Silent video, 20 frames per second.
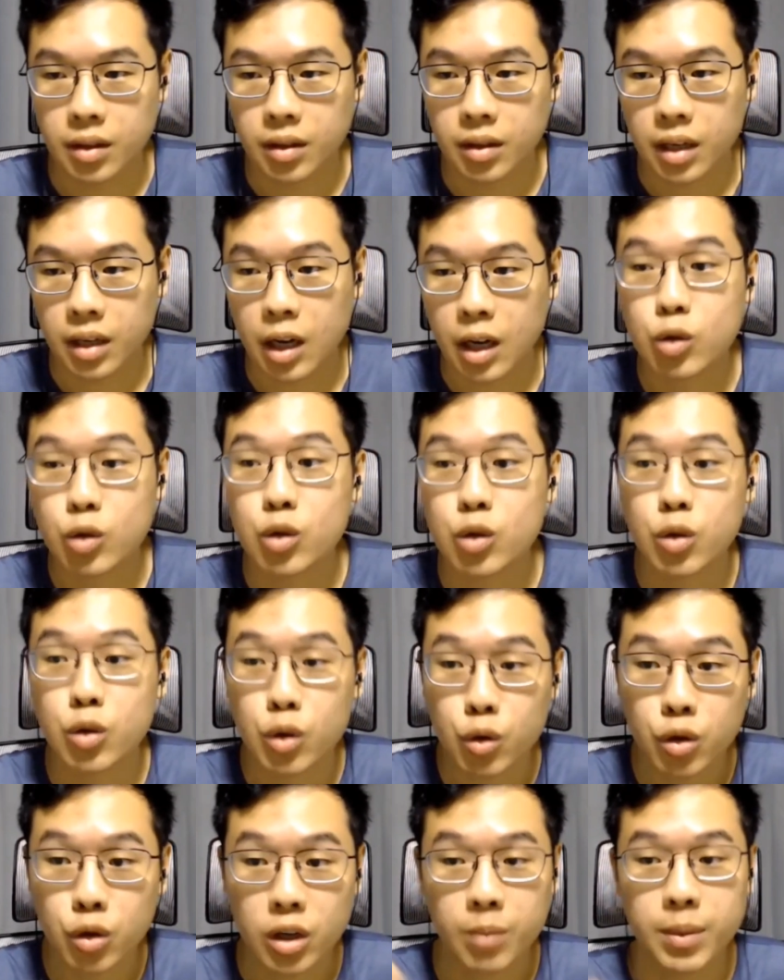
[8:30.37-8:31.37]
how do you know
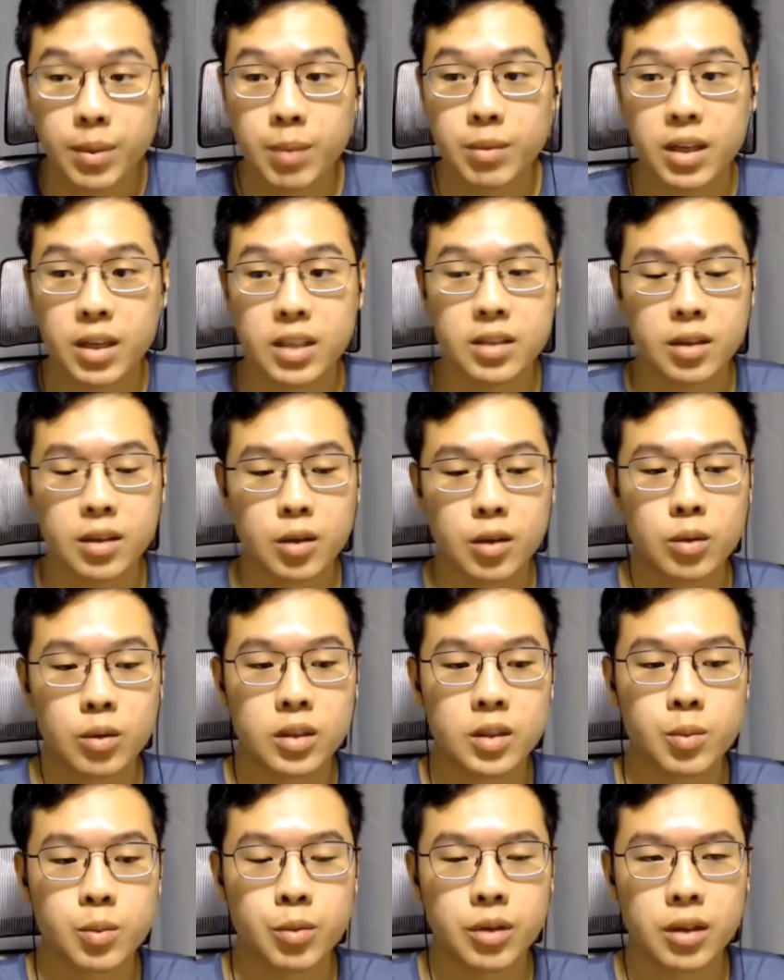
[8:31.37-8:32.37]
you are baptized in the Holy
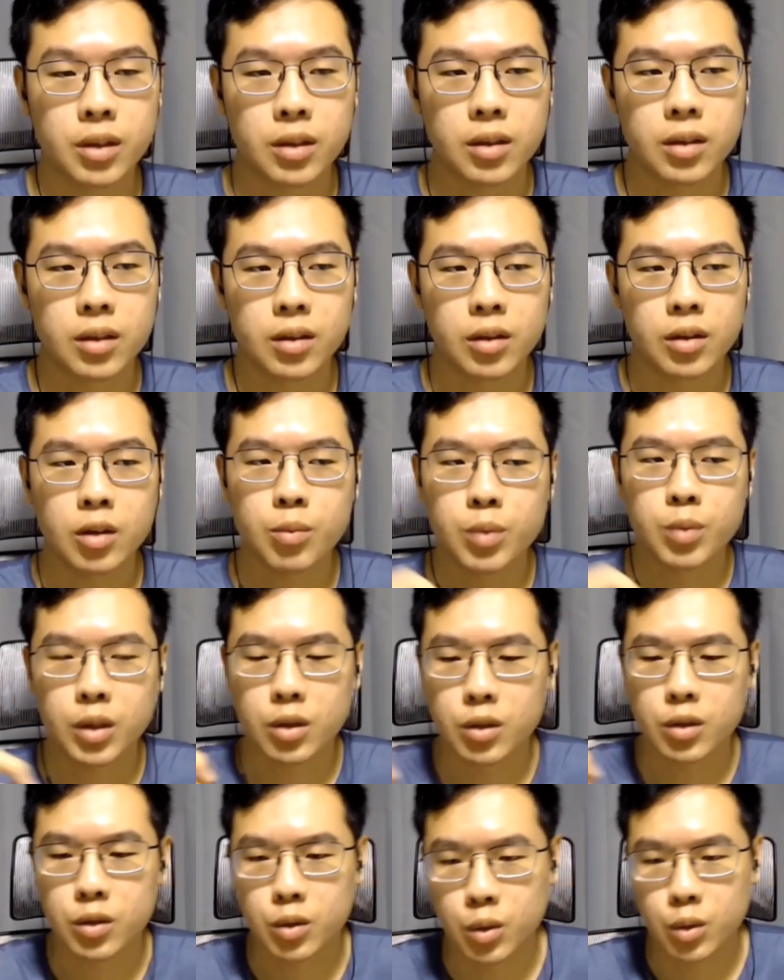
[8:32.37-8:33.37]
Spirit? Not
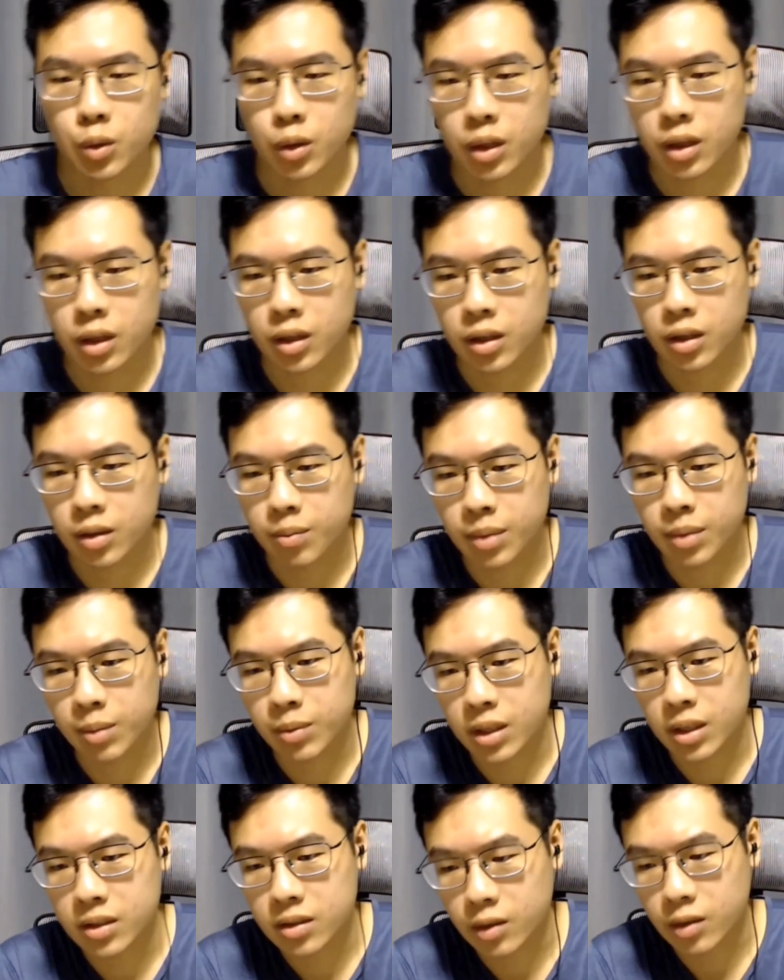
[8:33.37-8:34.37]
because you are
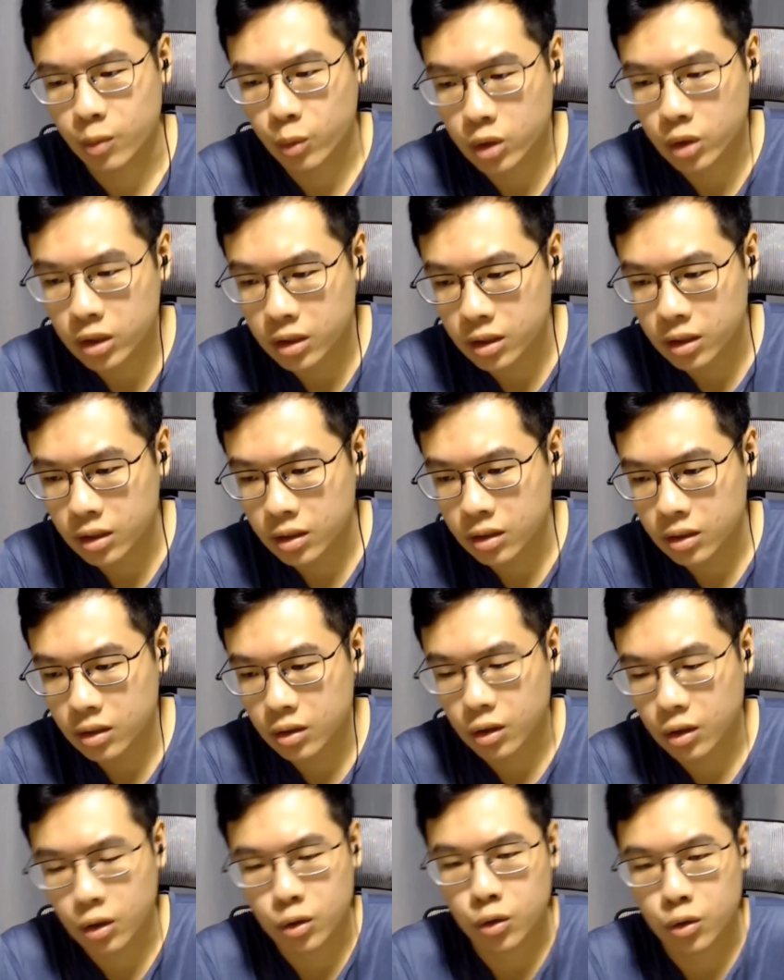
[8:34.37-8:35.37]
baptized in water
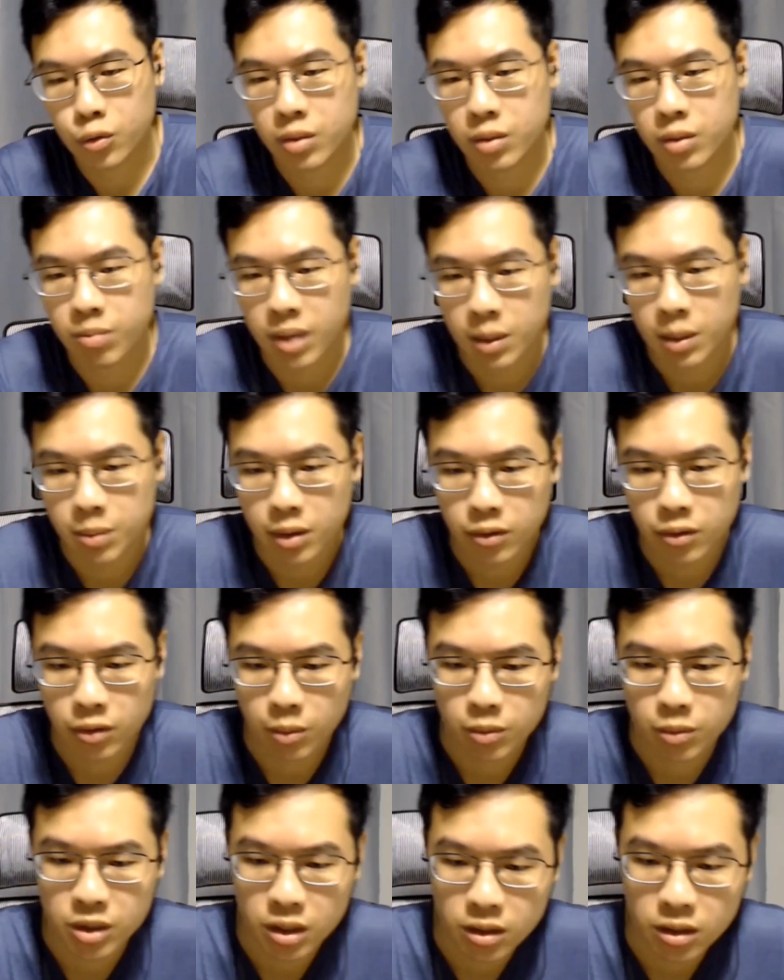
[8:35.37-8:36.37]
or you read Bible
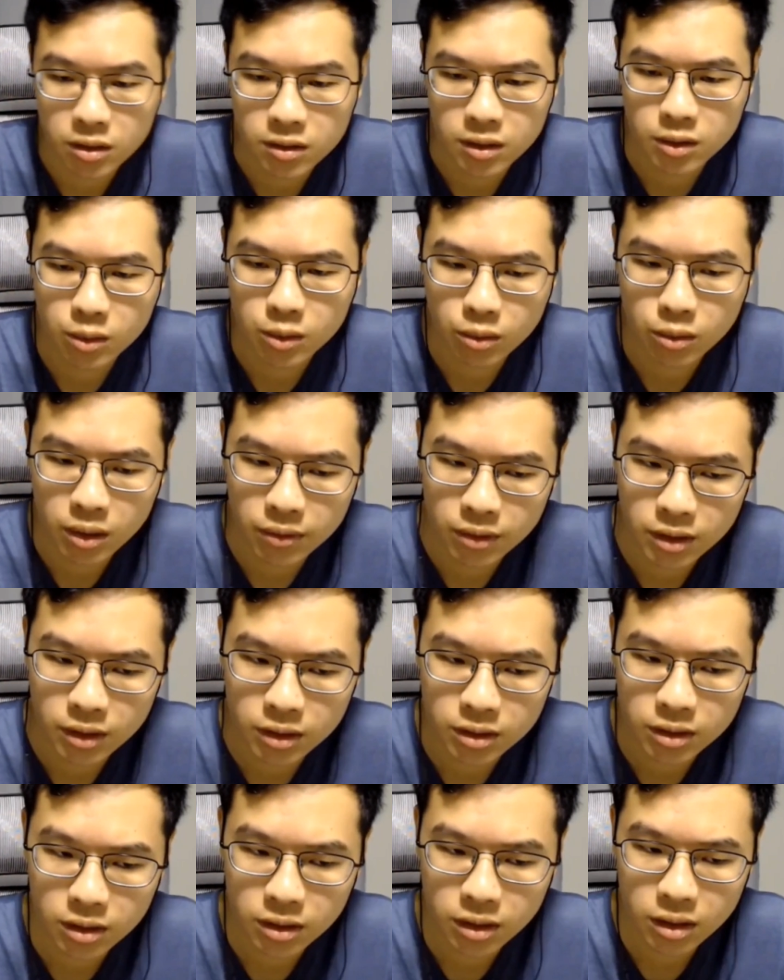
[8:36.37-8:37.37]
from Genesis to
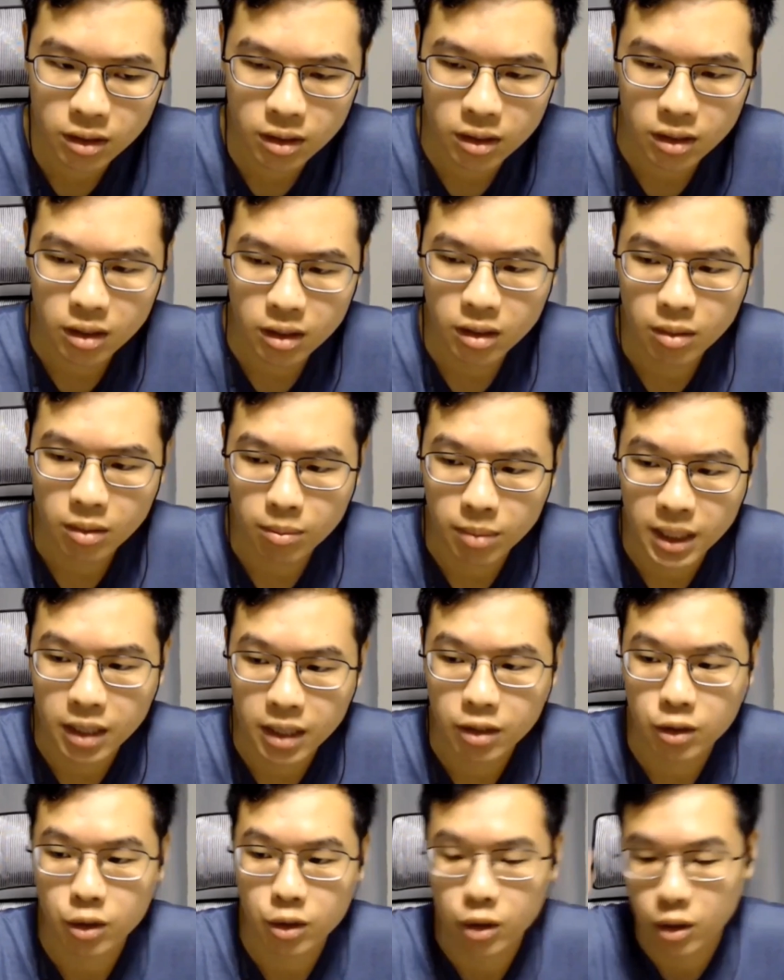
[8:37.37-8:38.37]
Revelation,
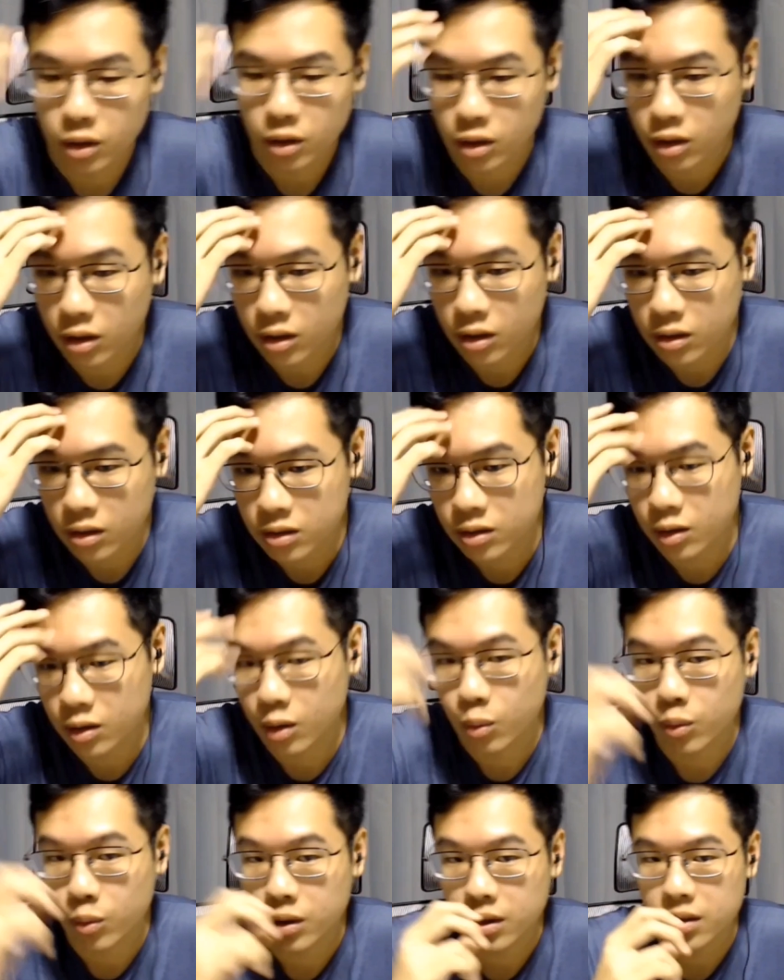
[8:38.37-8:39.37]
but your thoughts, your
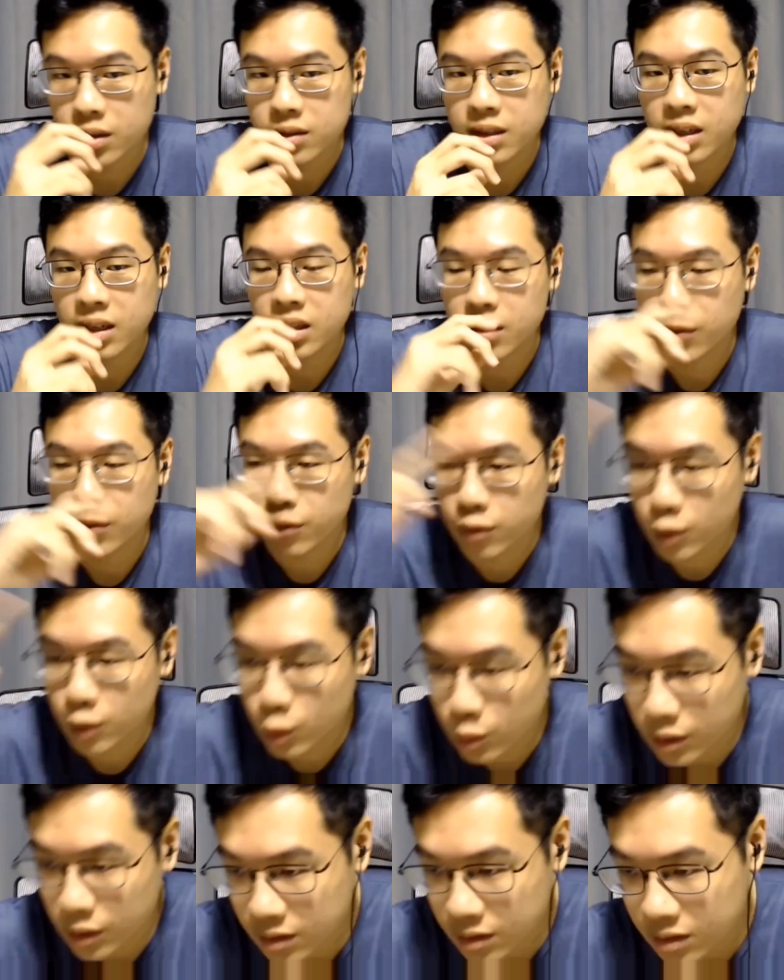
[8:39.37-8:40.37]
words are
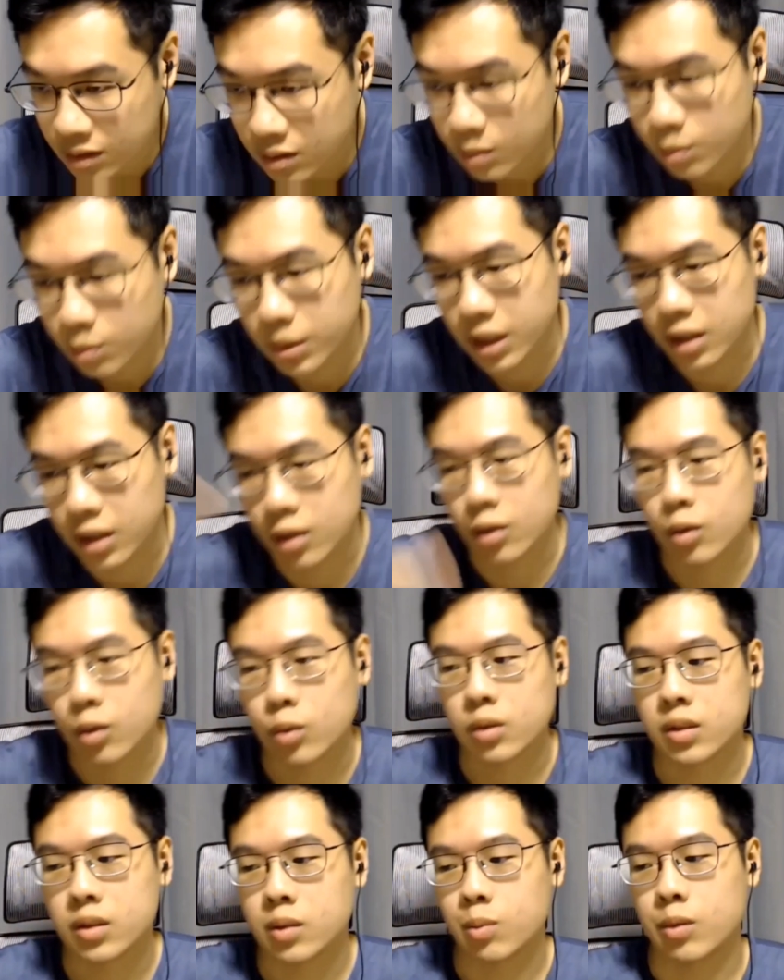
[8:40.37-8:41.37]
influenced by the
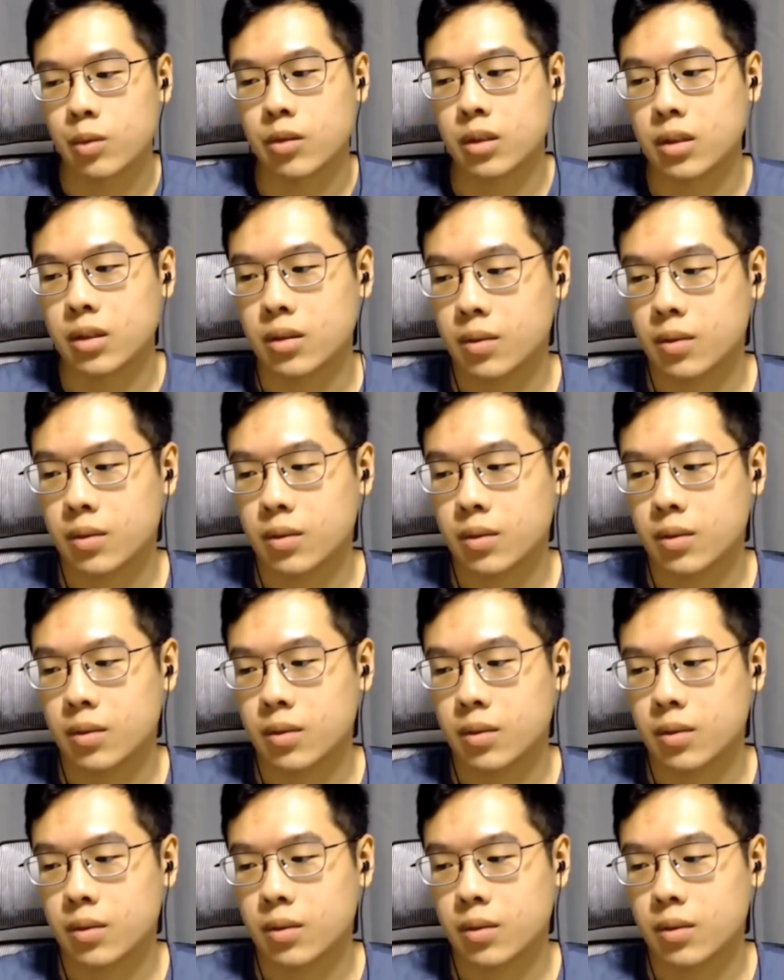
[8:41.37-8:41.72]
Holy Spirit.